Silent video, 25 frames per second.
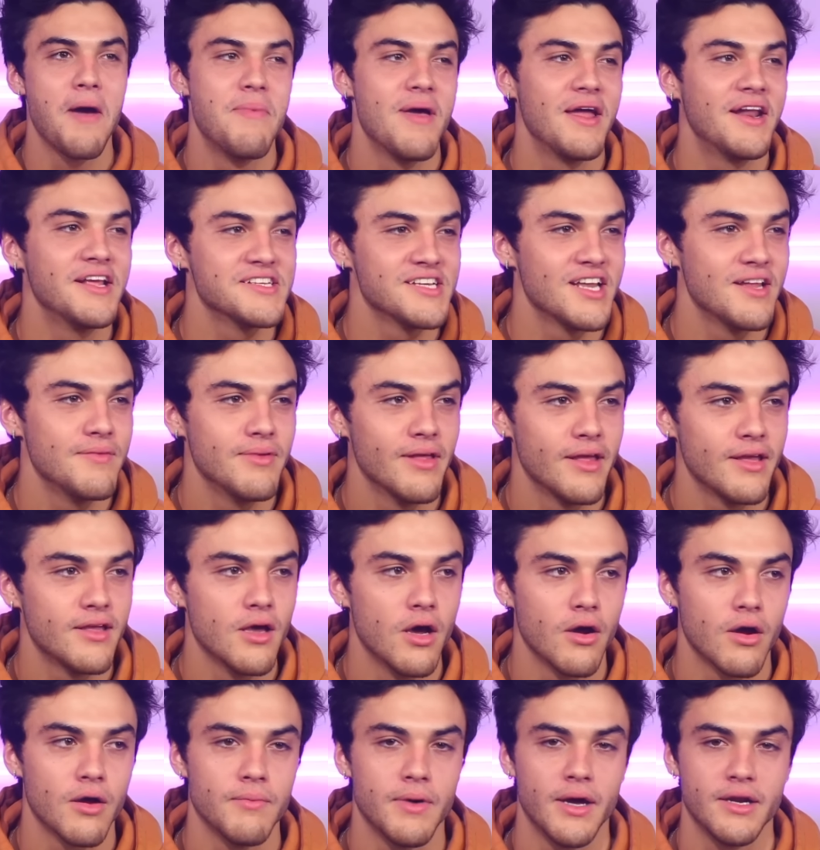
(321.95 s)
I bet he's gonna be like,
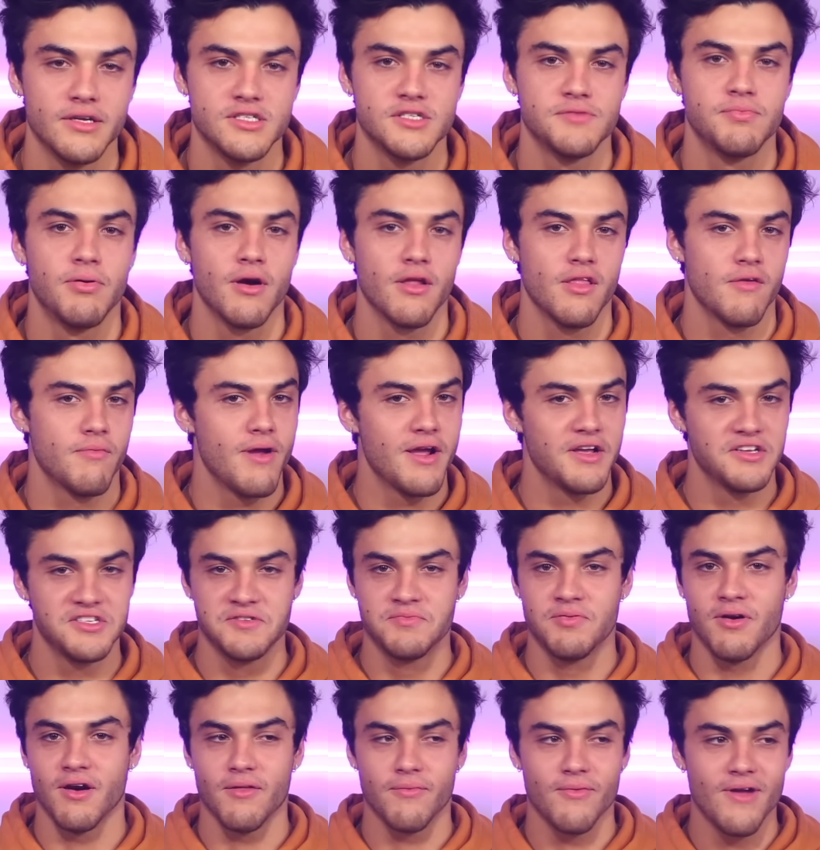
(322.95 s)
yo, come on, this is part of the prank, this
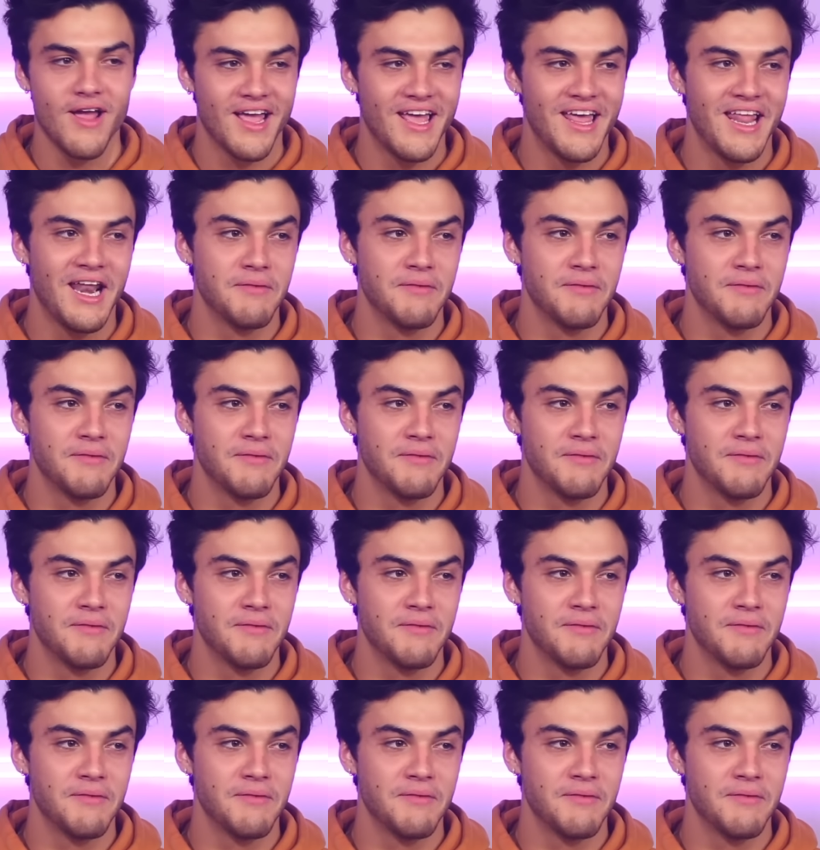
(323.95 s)
is part of the prank.